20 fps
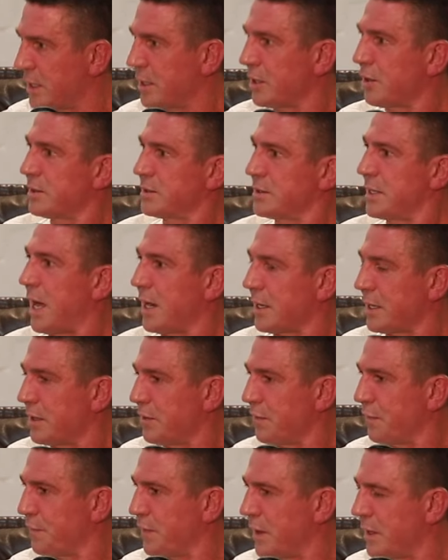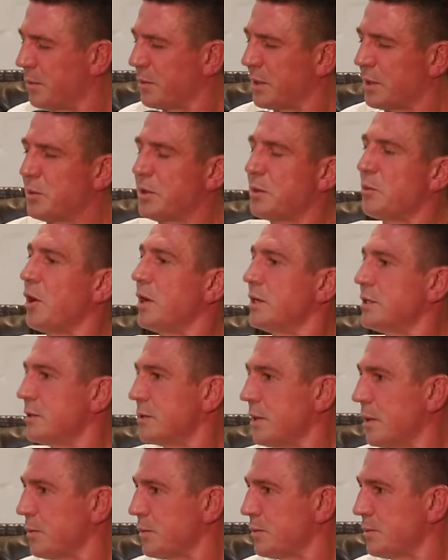and he started getting fit. I'm thinking, what am I
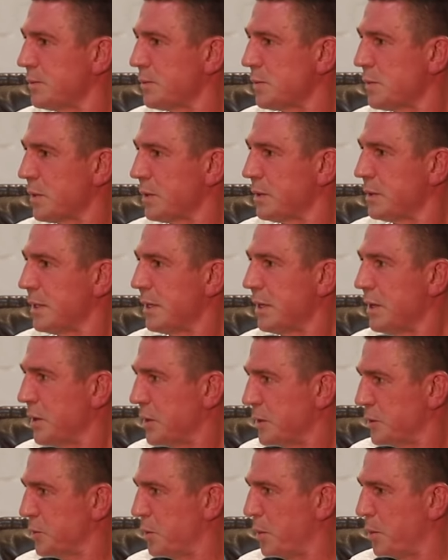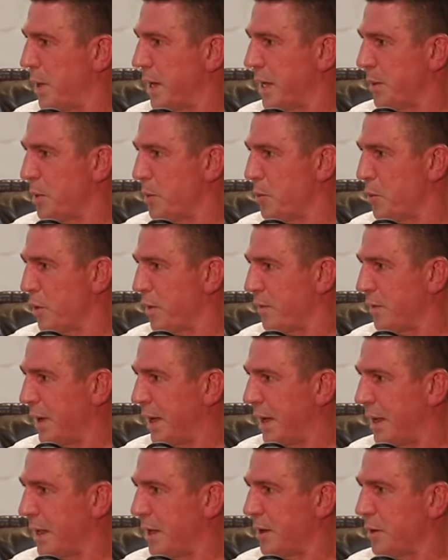doing? Should be being a bit more of
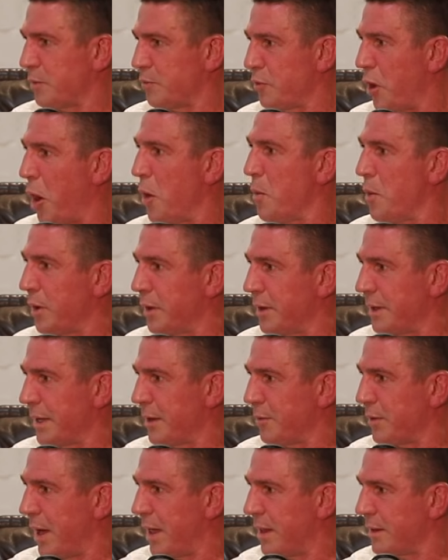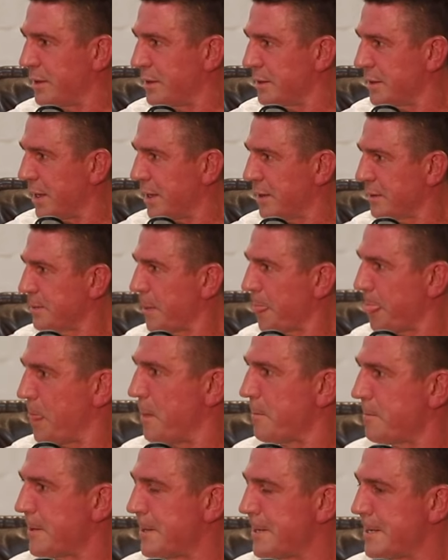a role model here rather
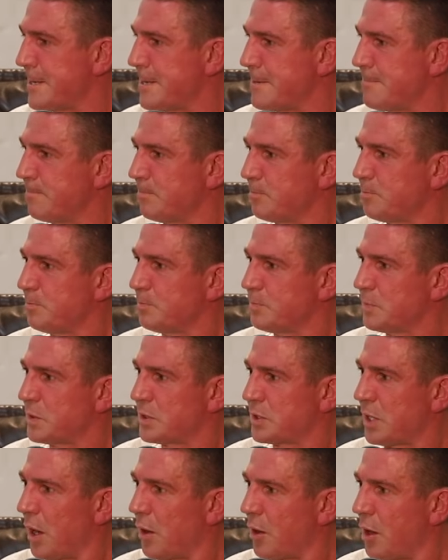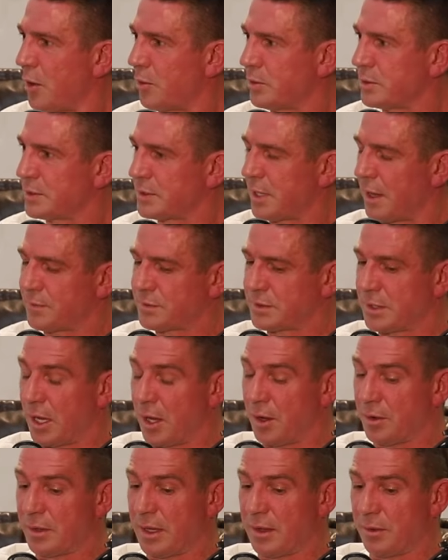than sorrow and stuff.
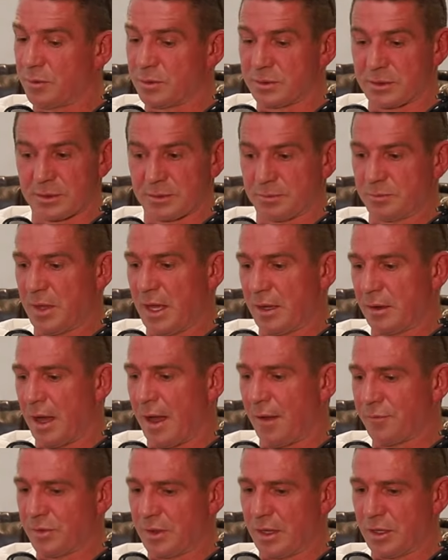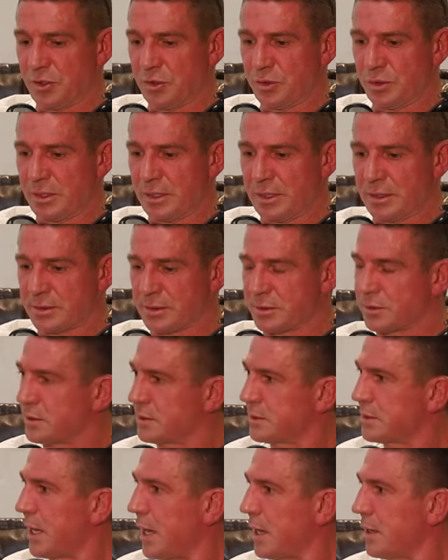So it was that after that New Year's sort of
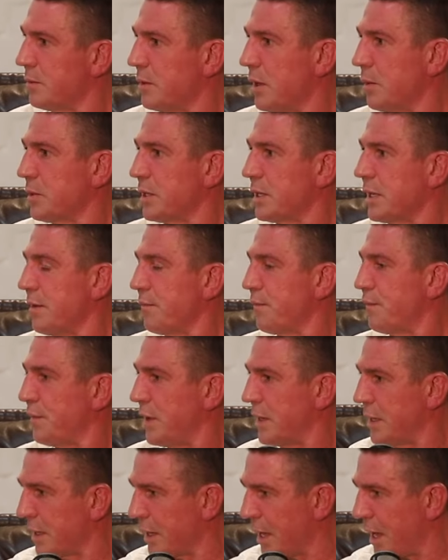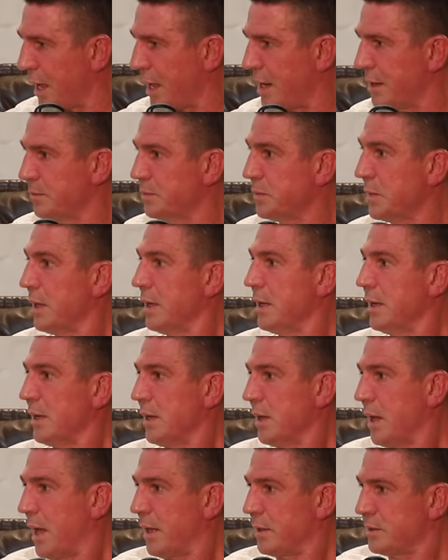started. I'm going to get fit again.
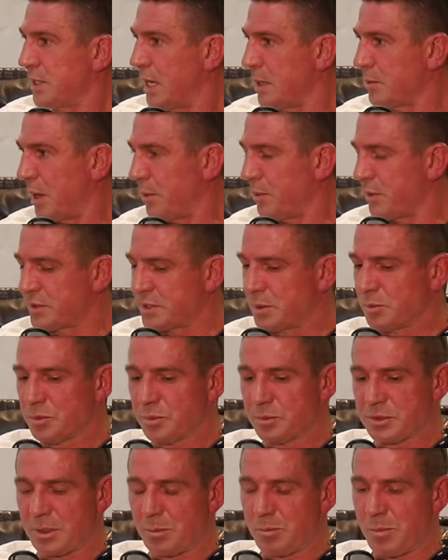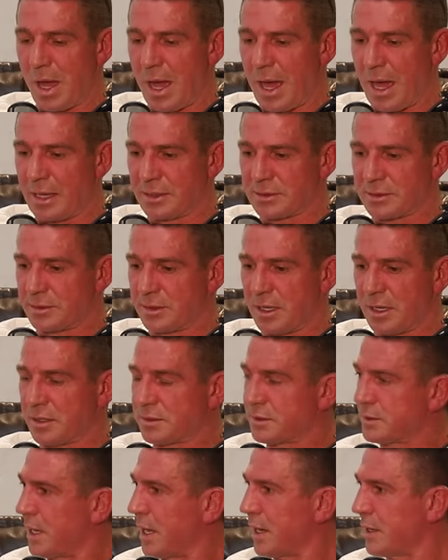Teamed up with some mates, and
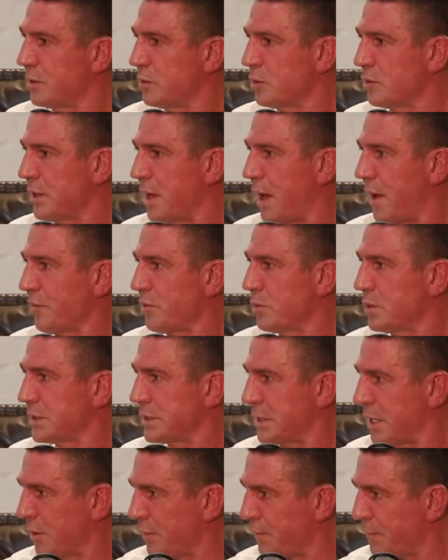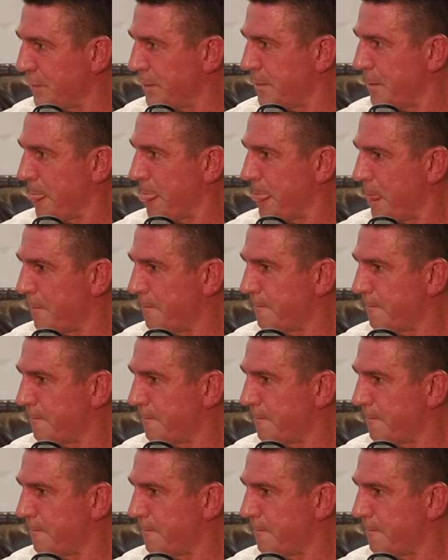started looking after myself, and